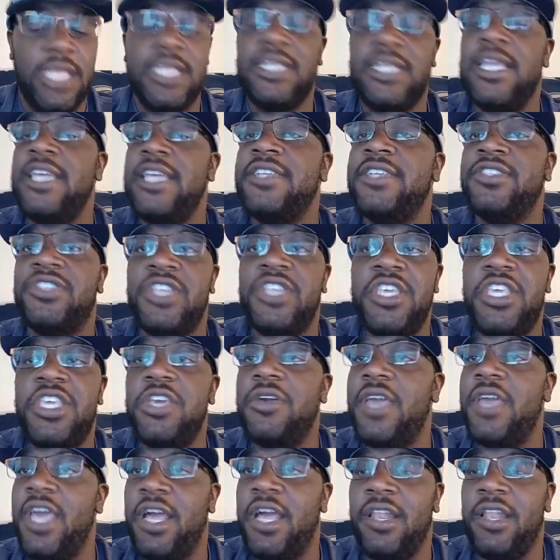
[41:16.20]

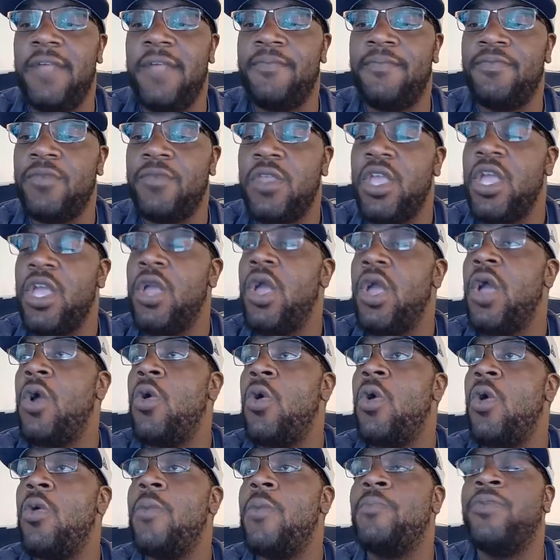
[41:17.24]
Ezekiel Elliott,
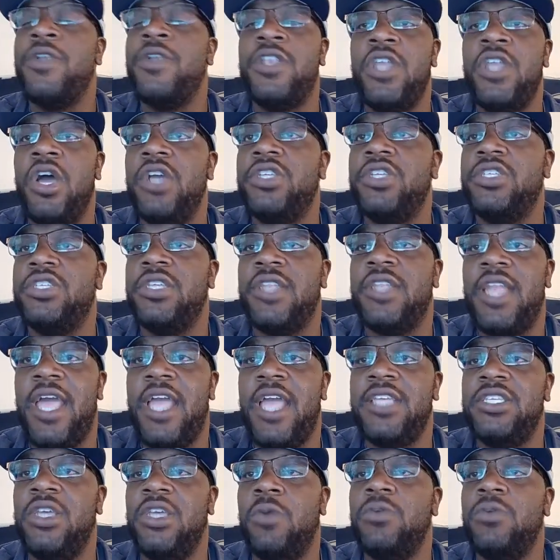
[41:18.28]
production
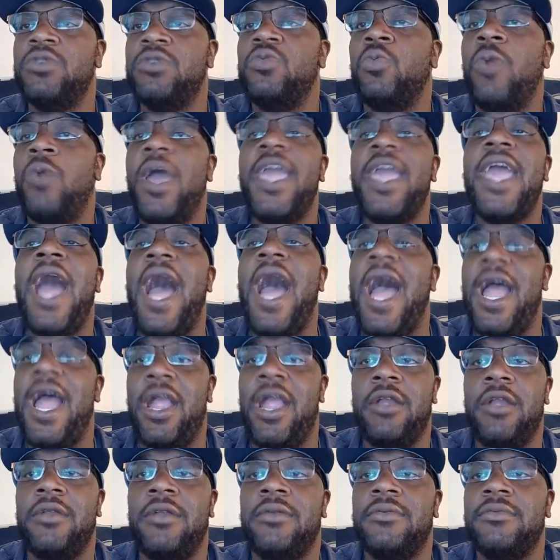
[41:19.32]
last year was way
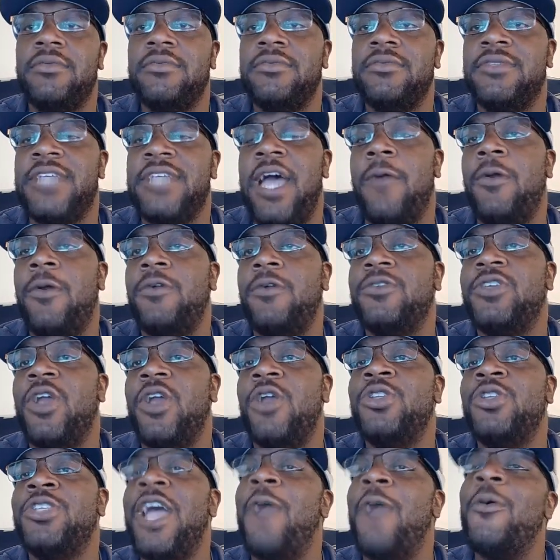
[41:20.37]
higher. Tyrone
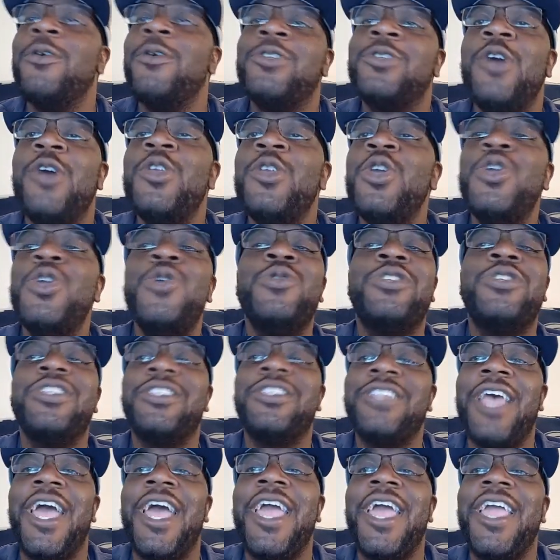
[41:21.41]
Church, you used to
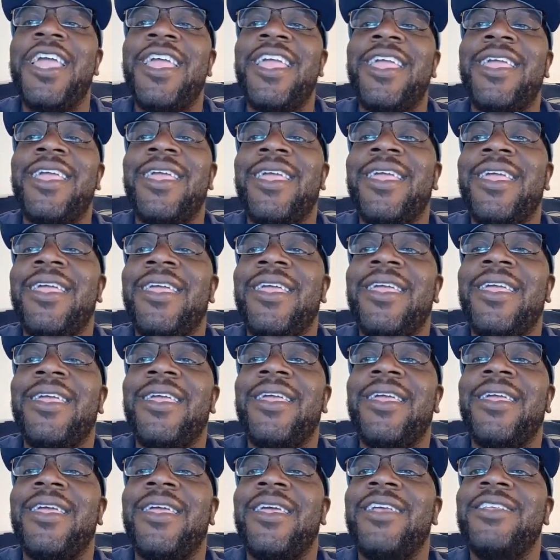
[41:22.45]
say,
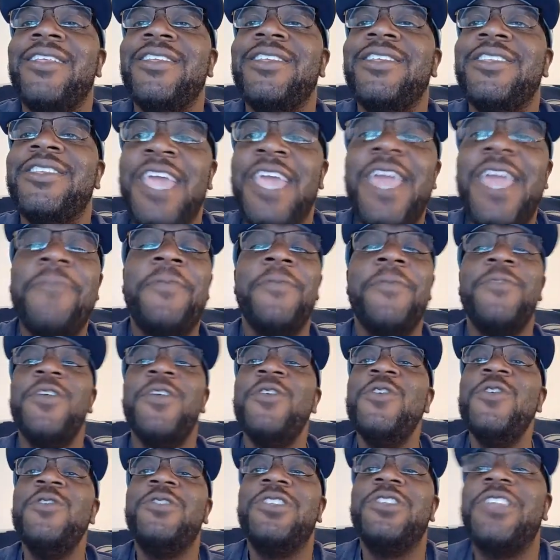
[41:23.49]
keep him. You
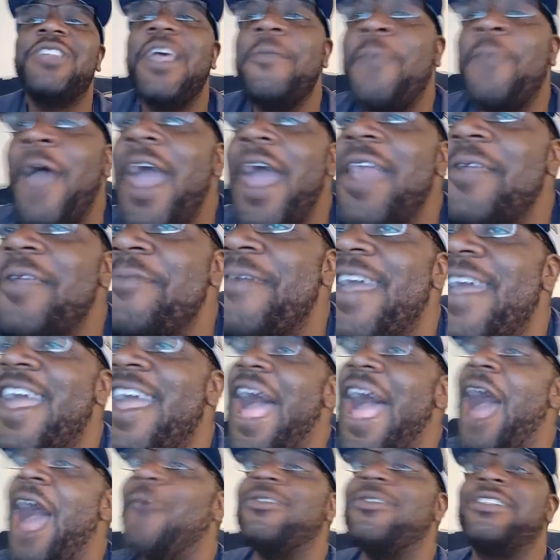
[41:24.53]
used to say, pay the man.
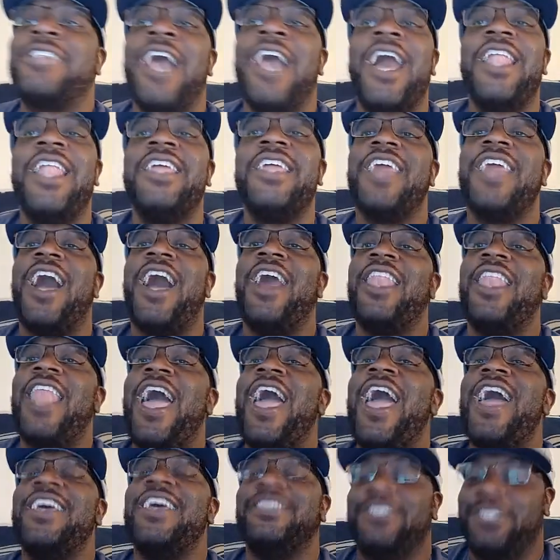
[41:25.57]
I was telling y'all
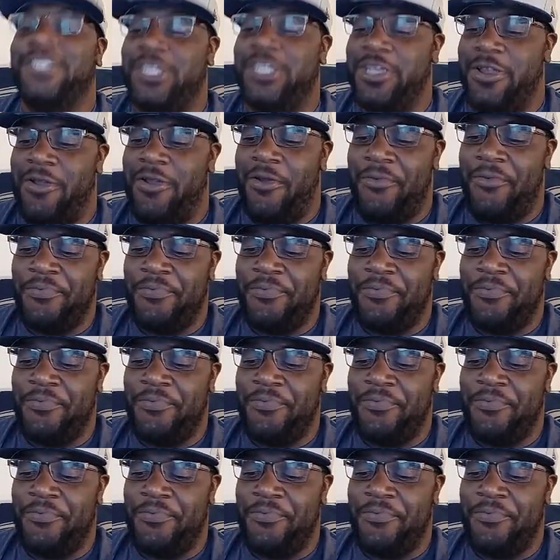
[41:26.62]
last year